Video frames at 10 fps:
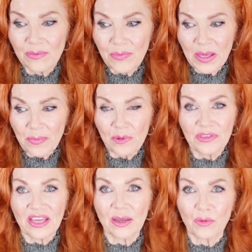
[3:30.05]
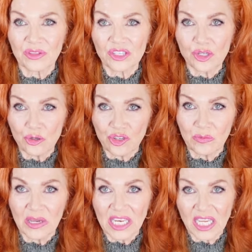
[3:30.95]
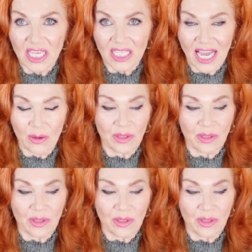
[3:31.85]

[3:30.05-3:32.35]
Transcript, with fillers: people think with the social media now